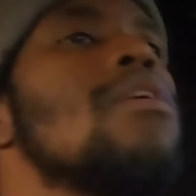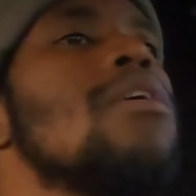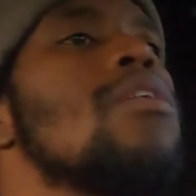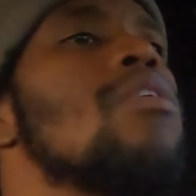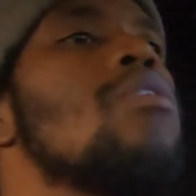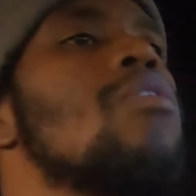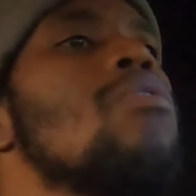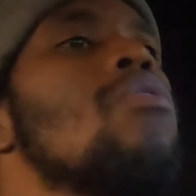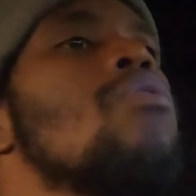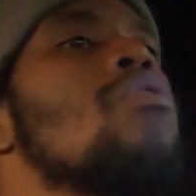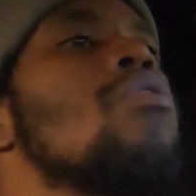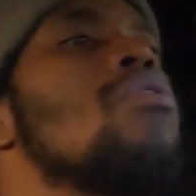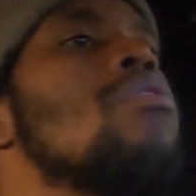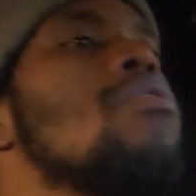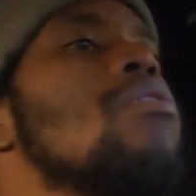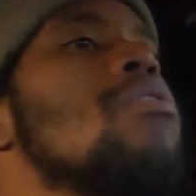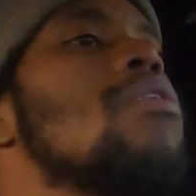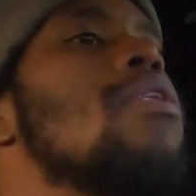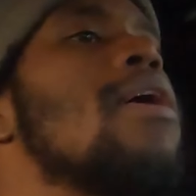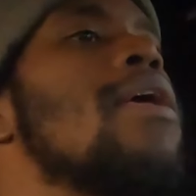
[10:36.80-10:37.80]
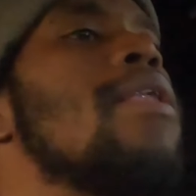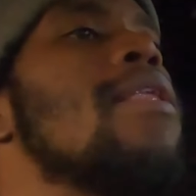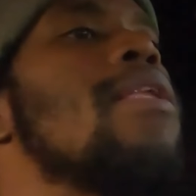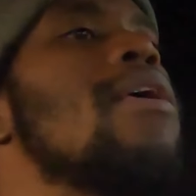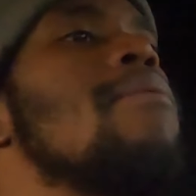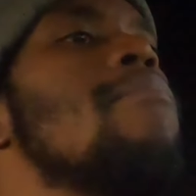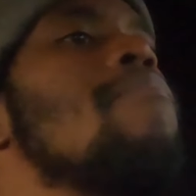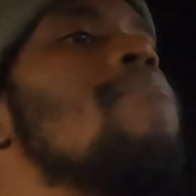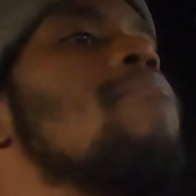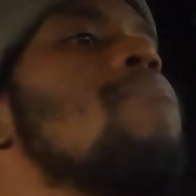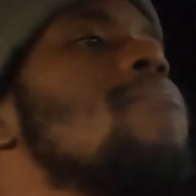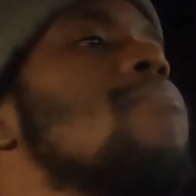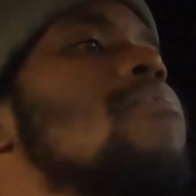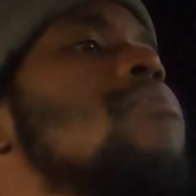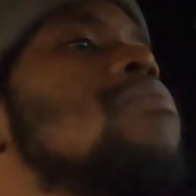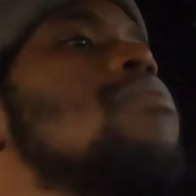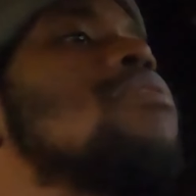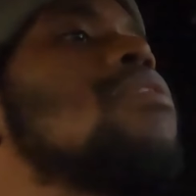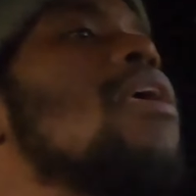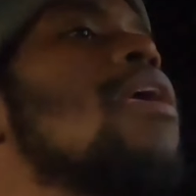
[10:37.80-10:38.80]
you know, letting it
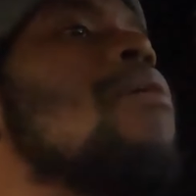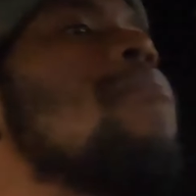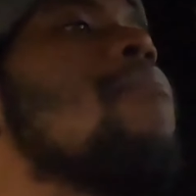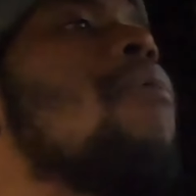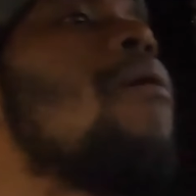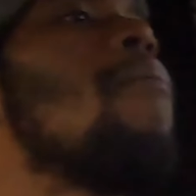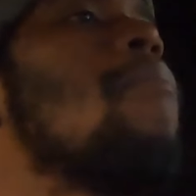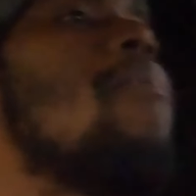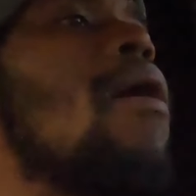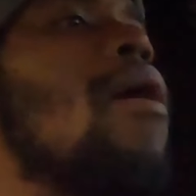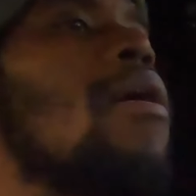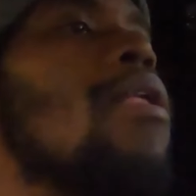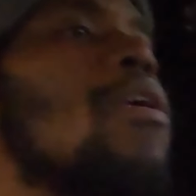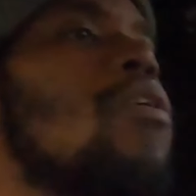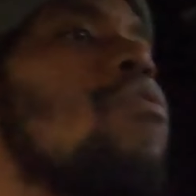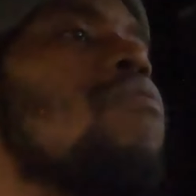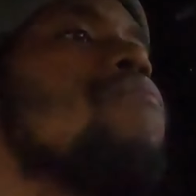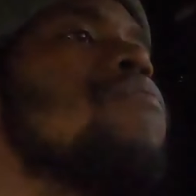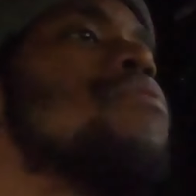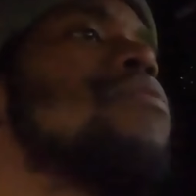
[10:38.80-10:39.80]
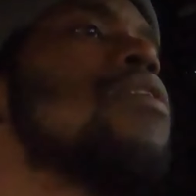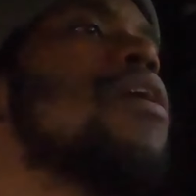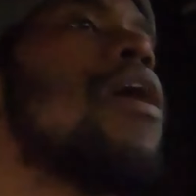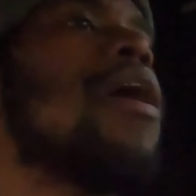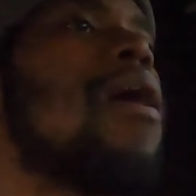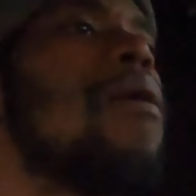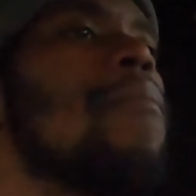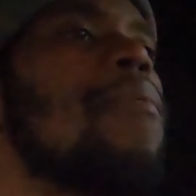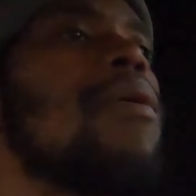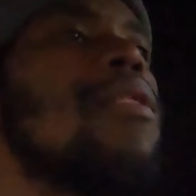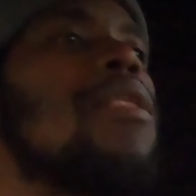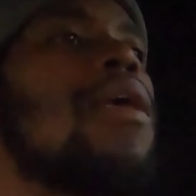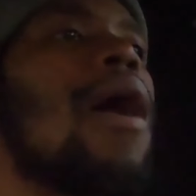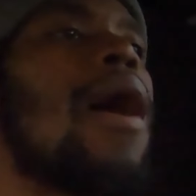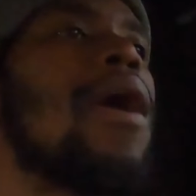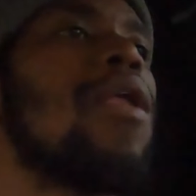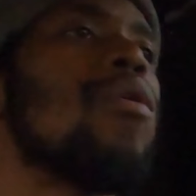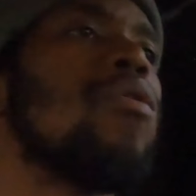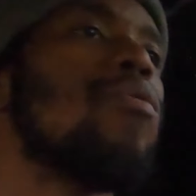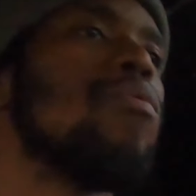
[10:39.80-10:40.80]
stay in my body over time and
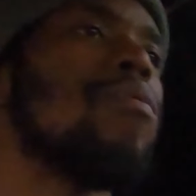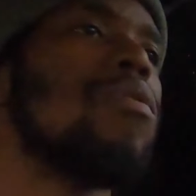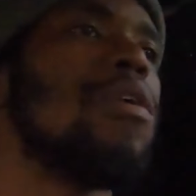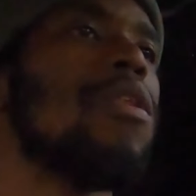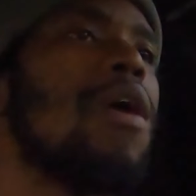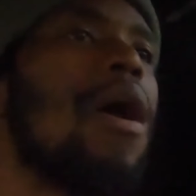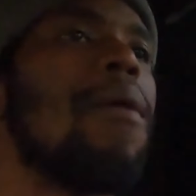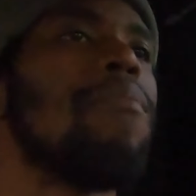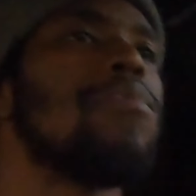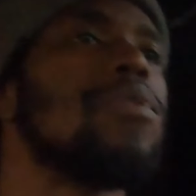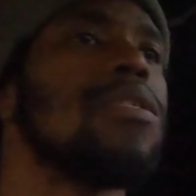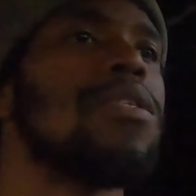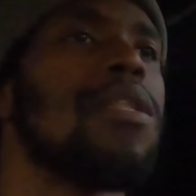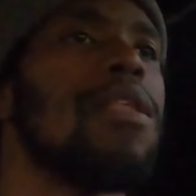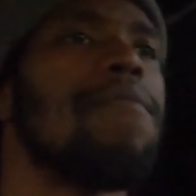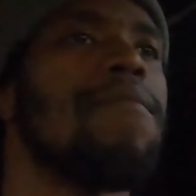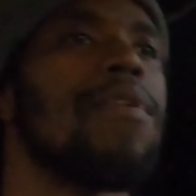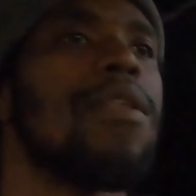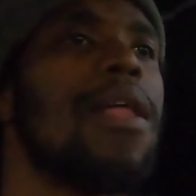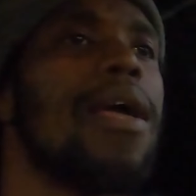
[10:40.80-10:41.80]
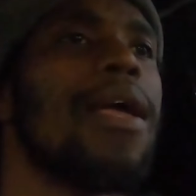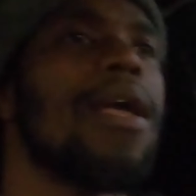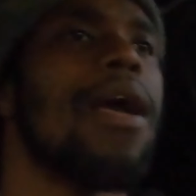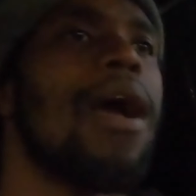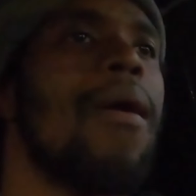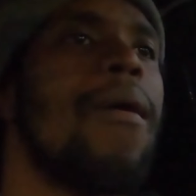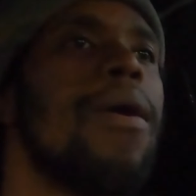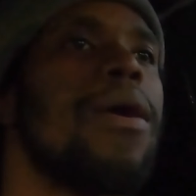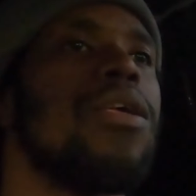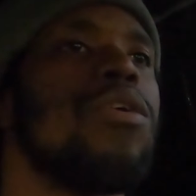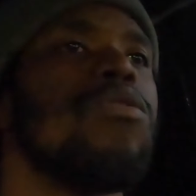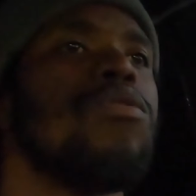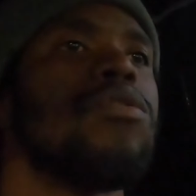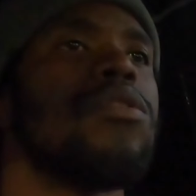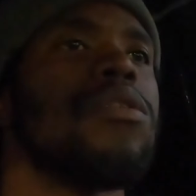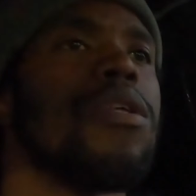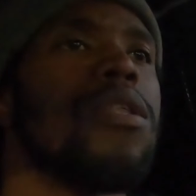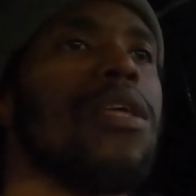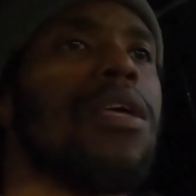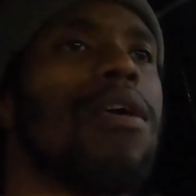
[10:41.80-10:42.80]
I don't you know I'm just living like how I
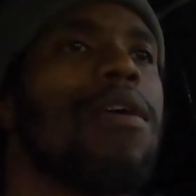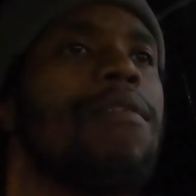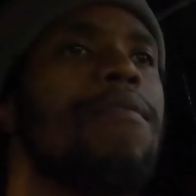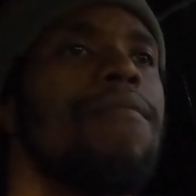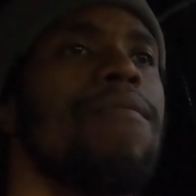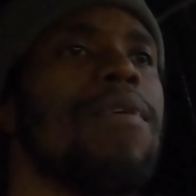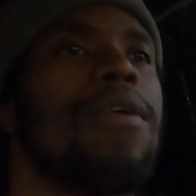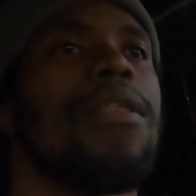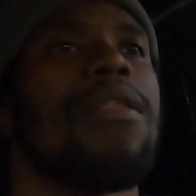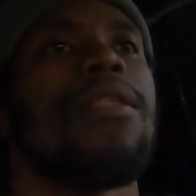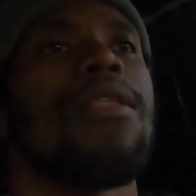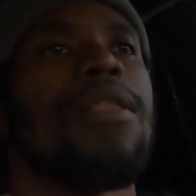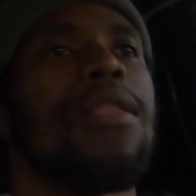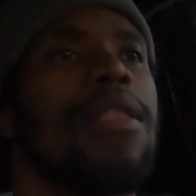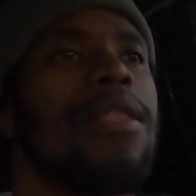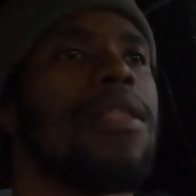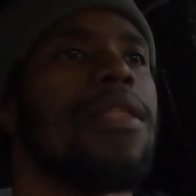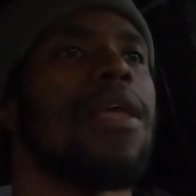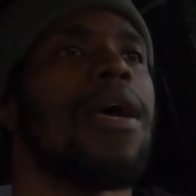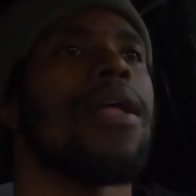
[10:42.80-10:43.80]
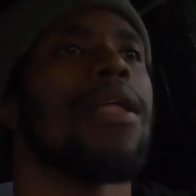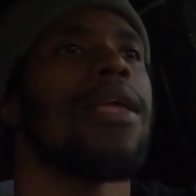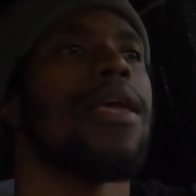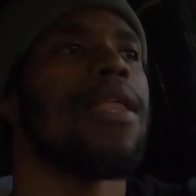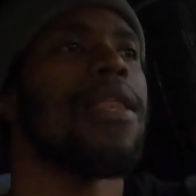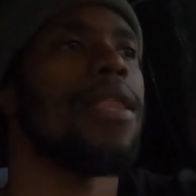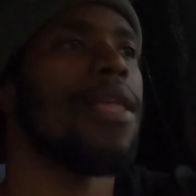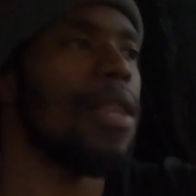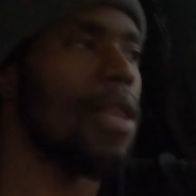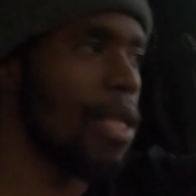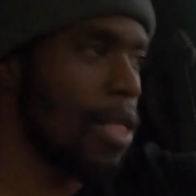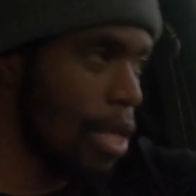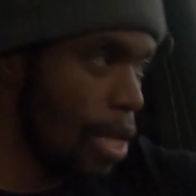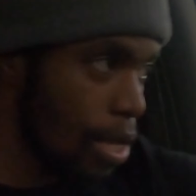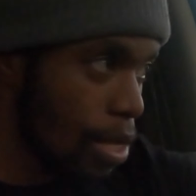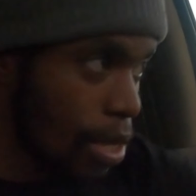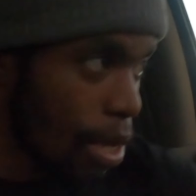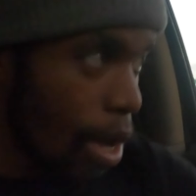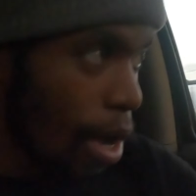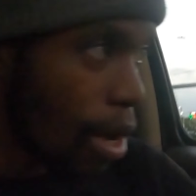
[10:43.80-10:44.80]
used to live and not getting any
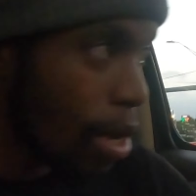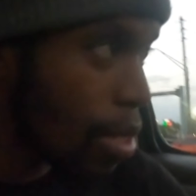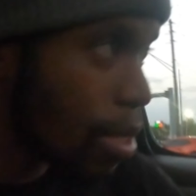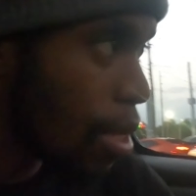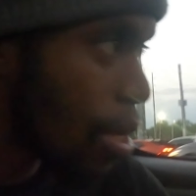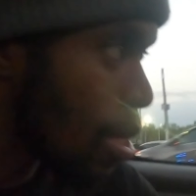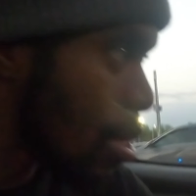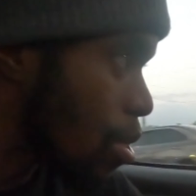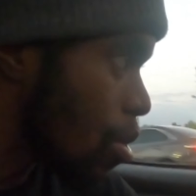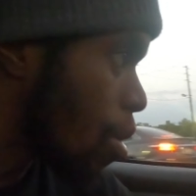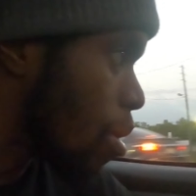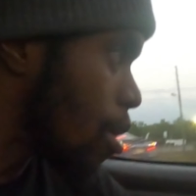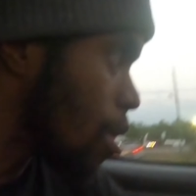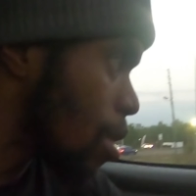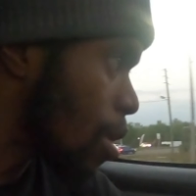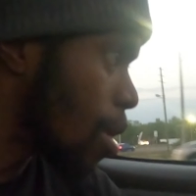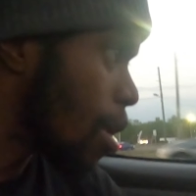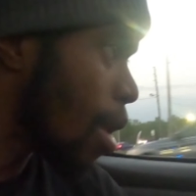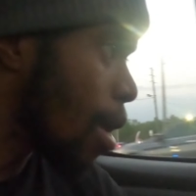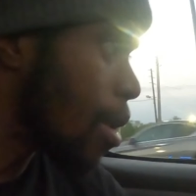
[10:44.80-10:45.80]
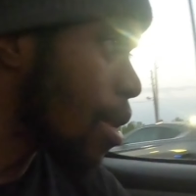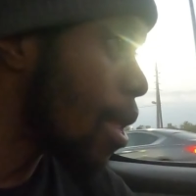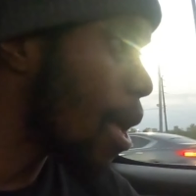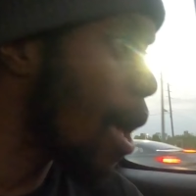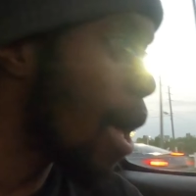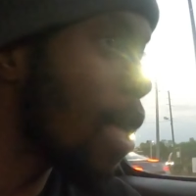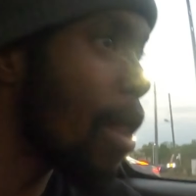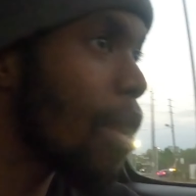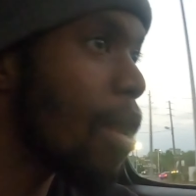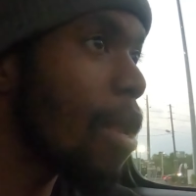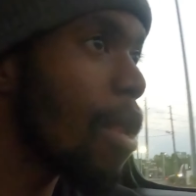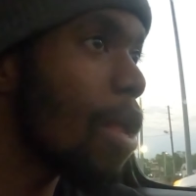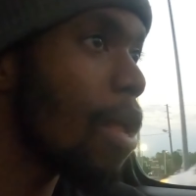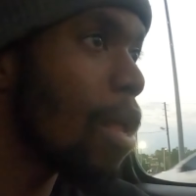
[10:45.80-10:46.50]
detoxes or anything like that